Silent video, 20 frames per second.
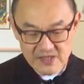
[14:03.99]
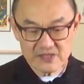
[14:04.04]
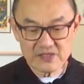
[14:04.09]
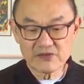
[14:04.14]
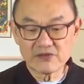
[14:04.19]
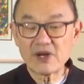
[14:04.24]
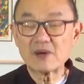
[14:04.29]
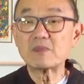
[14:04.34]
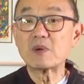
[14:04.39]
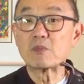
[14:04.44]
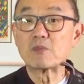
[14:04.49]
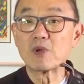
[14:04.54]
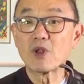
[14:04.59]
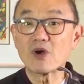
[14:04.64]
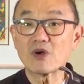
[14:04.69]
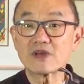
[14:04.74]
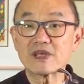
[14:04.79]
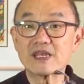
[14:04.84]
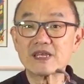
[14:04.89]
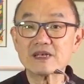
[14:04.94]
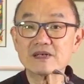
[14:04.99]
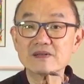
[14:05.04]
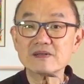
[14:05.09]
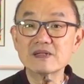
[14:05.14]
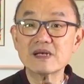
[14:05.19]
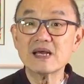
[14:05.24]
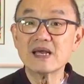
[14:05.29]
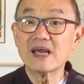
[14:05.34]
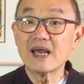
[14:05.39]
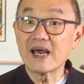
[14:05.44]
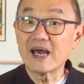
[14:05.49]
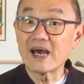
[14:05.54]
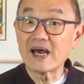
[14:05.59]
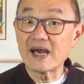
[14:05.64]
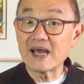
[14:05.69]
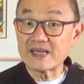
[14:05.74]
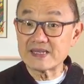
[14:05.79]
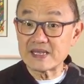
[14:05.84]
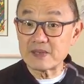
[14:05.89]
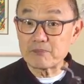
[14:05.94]
The rubber block heel uh,
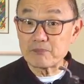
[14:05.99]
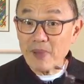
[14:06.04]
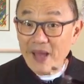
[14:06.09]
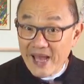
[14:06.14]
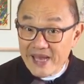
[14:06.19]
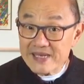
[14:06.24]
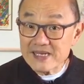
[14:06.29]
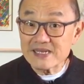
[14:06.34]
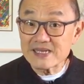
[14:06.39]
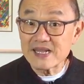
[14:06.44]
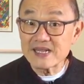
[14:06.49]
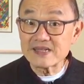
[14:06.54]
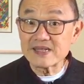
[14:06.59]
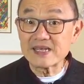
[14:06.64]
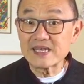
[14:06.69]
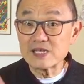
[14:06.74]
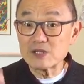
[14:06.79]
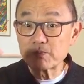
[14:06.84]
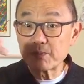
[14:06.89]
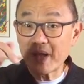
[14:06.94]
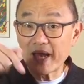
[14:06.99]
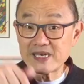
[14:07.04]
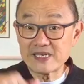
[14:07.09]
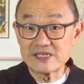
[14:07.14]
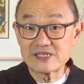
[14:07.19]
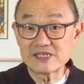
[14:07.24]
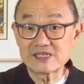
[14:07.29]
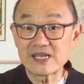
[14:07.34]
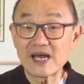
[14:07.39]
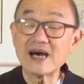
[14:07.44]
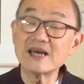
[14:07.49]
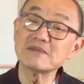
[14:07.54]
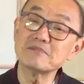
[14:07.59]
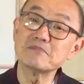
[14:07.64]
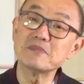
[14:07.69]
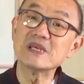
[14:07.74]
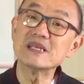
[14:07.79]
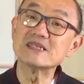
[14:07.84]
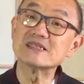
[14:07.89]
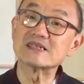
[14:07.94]
and the padded leather heel pad
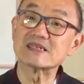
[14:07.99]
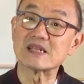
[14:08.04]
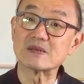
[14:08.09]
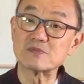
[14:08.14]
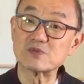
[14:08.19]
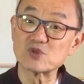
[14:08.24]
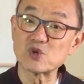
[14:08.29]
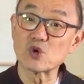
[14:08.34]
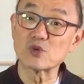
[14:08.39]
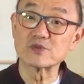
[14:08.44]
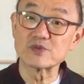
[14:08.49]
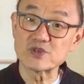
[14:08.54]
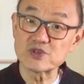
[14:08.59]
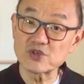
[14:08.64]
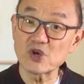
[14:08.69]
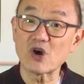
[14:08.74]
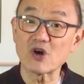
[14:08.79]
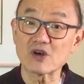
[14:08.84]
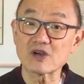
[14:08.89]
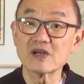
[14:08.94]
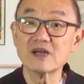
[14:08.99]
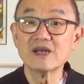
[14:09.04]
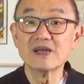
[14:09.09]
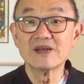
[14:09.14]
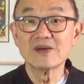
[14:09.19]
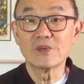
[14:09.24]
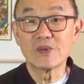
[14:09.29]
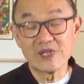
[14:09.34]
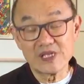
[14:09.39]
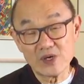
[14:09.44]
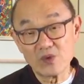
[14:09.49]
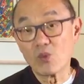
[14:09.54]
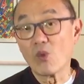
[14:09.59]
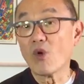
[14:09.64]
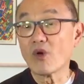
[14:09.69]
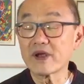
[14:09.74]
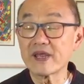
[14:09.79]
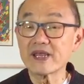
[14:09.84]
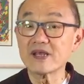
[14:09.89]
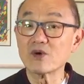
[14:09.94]
inside means it absorbs shock when you're
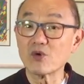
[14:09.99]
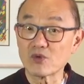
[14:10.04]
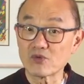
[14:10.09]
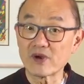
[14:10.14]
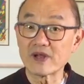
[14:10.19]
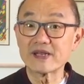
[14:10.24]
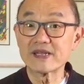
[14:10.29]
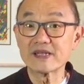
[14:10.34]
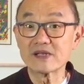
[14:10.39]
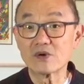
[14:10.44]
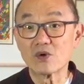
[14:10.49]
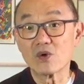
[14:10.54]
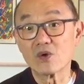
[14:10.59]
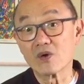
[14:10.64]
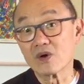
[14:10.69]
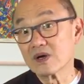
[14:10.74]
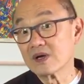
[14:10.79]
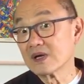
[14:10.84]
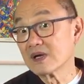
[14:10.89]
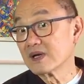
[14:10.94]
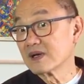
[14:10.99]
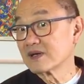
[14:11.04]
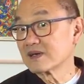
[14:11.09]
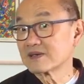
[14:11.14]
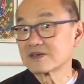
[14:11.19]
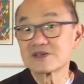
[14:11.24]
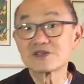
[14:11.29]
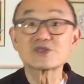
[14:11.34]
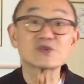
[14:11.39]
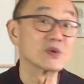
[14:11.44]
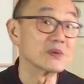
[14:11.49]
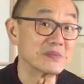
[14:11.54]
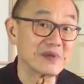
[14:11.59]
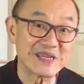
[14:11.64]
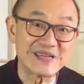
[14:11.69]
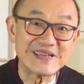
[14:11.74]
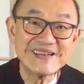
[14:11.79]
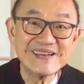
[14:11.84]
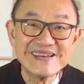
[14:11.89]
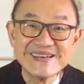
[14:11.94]
walking or running or
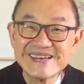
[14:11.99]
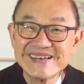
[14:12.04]
swimming.